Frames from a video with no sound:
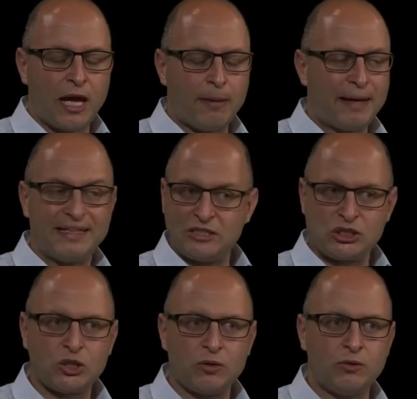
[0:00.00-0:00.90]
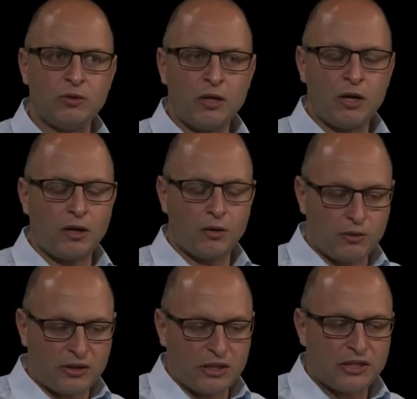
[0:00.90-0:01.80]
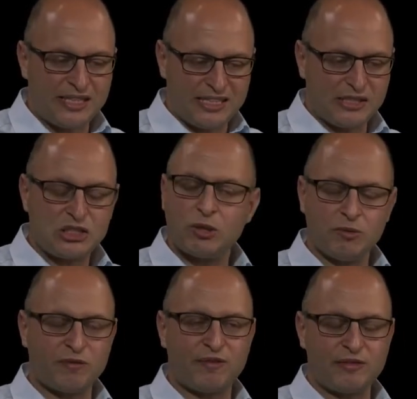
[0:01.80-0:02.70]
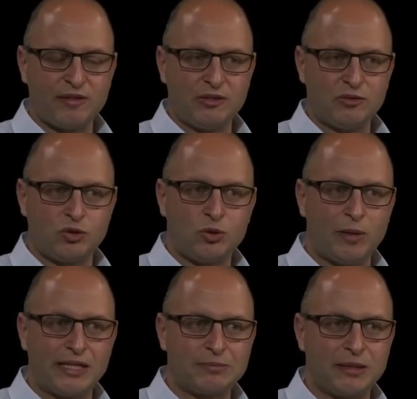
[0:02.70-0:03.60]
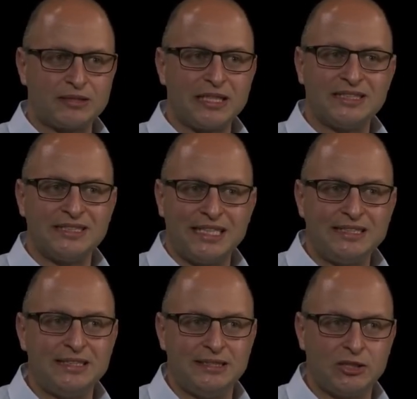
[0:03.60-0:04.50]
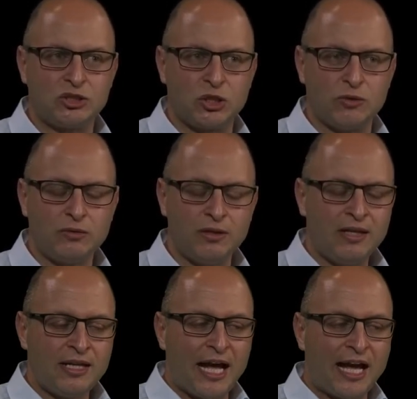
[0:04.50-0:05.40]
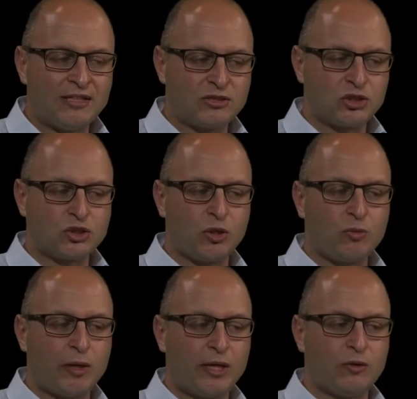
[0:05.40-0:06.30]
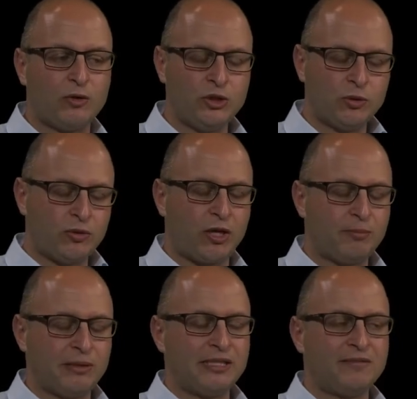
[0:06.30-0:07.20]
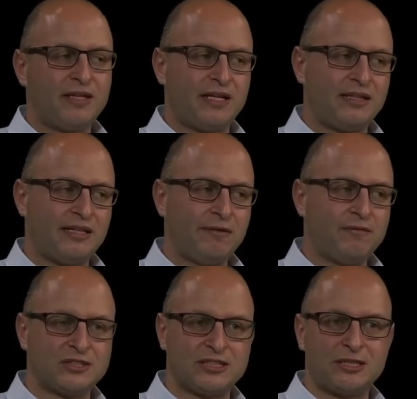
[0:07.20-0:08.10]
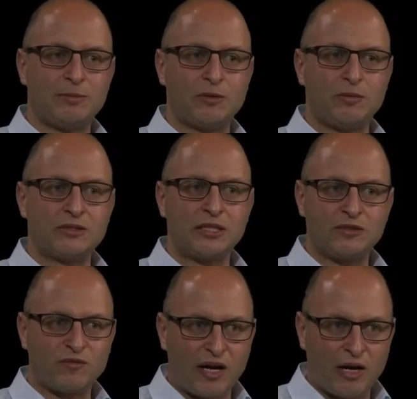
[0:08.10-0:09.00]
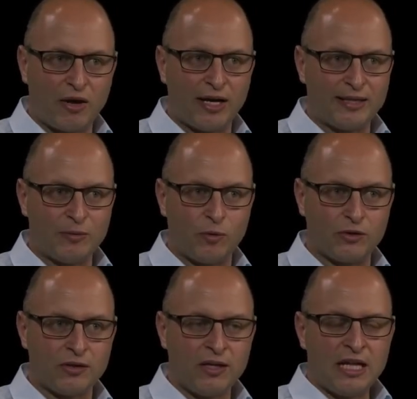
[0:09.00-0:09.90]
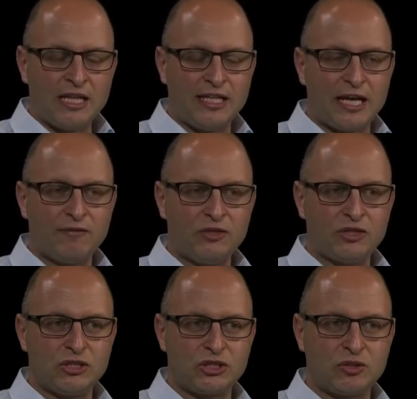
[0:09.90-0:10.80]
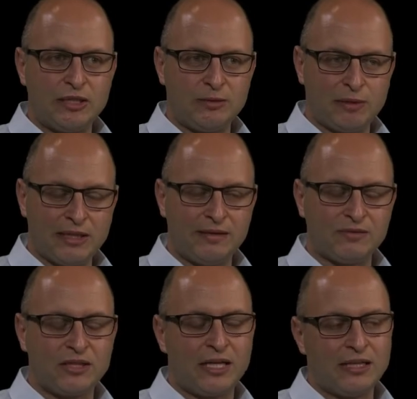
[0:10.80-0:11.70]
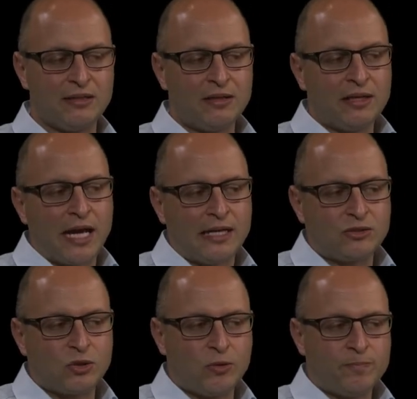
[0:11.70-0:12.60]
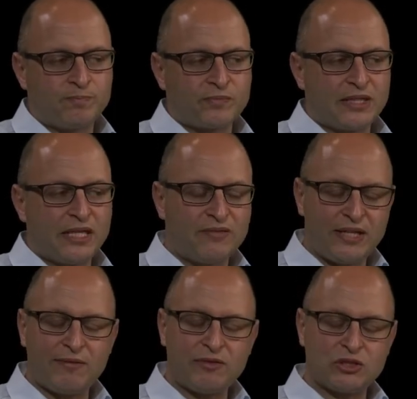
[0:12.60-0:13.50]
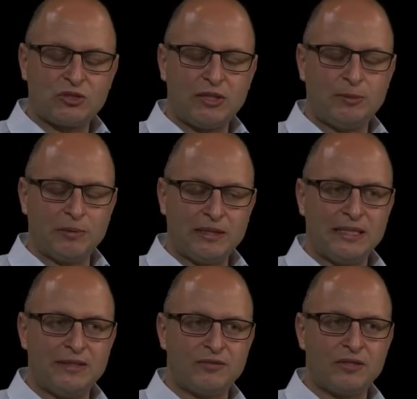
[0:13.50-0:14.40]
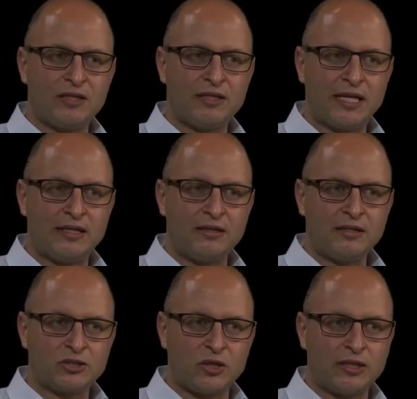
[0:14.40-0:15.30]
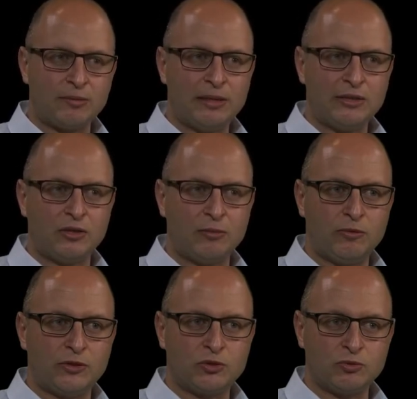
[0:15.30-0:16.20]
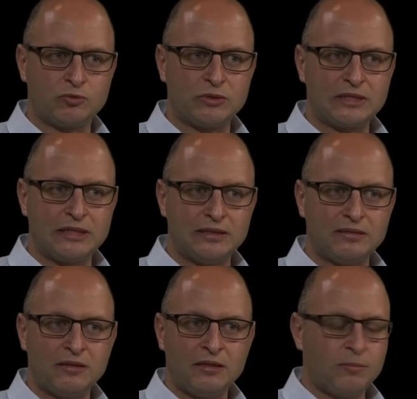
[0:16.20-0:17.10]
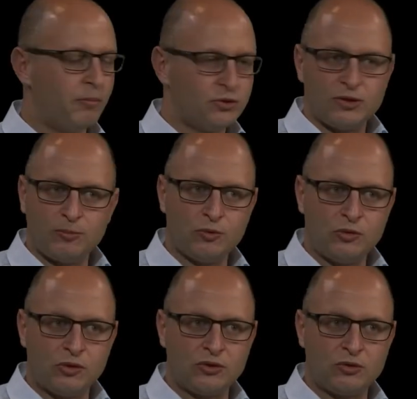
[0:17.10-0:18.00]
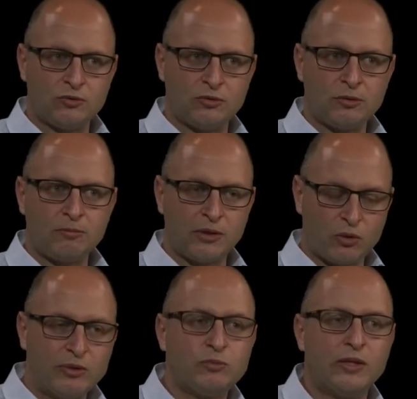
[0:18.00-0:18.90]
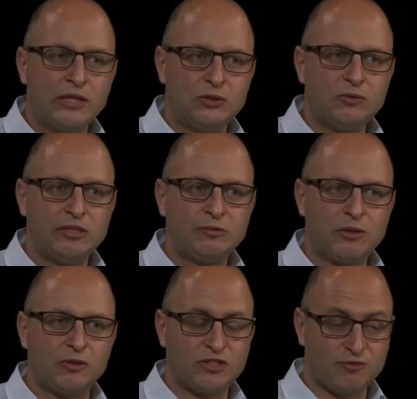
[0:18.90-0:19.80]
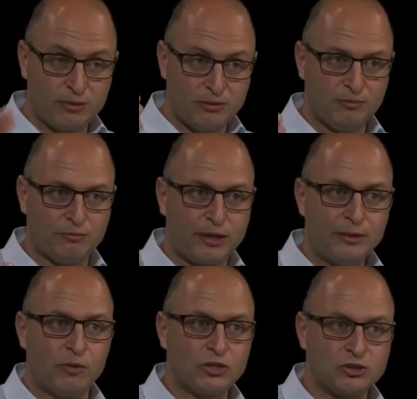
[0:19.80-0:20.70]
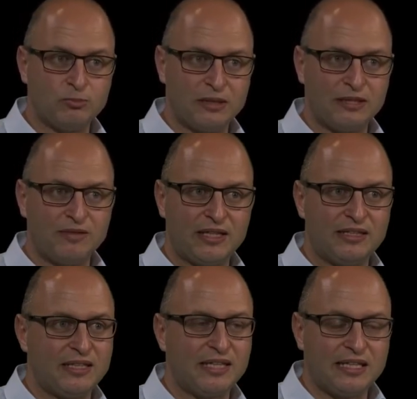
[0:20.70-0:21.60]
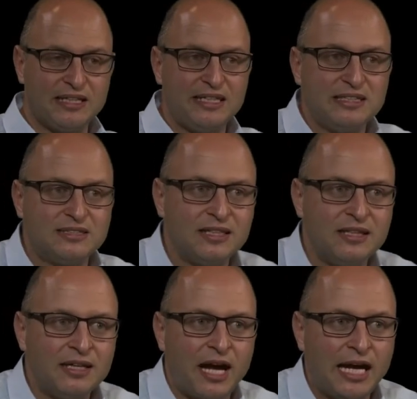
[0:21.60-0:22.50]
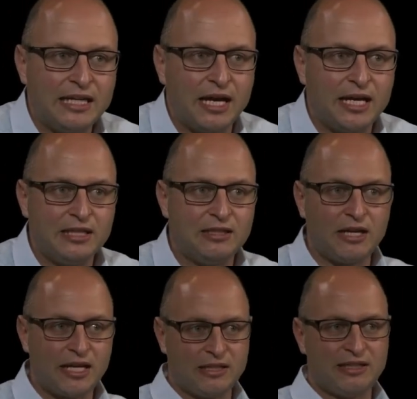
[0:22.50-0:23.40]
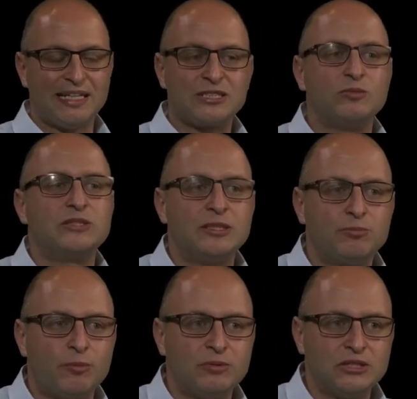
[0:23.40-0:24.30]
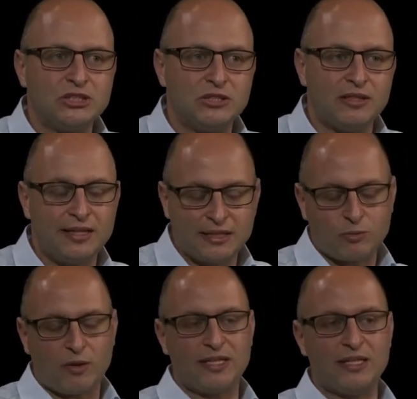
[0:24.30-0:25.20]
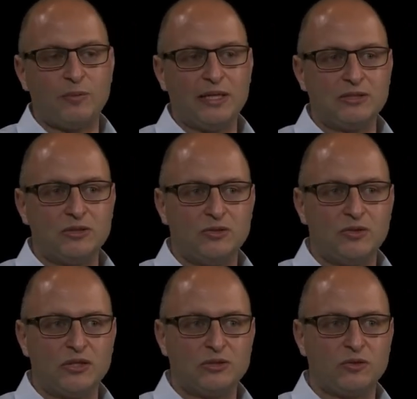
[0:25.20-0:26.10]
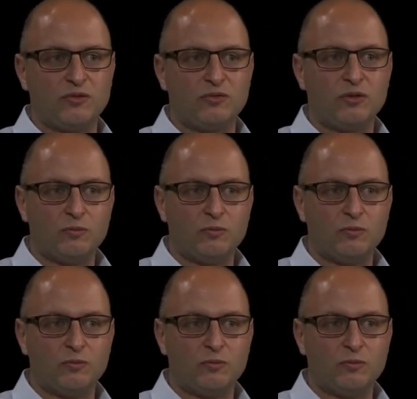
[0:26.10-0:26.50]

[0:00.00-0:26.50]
about this show. Th- this show is effectively two aspects. It's an anti-debt show, and it's a show where you and I believe that the level of systemic risk is far higher than what the average Australian believes. And and so, if the average Australian believed that signing a million dollar mortgage was risky, most of them would not do it. Hmm. But the reason why they do it is because they've been brainwashed to believe that that it is a, a, a less risky proposition, and that's why they're willing to do those sort of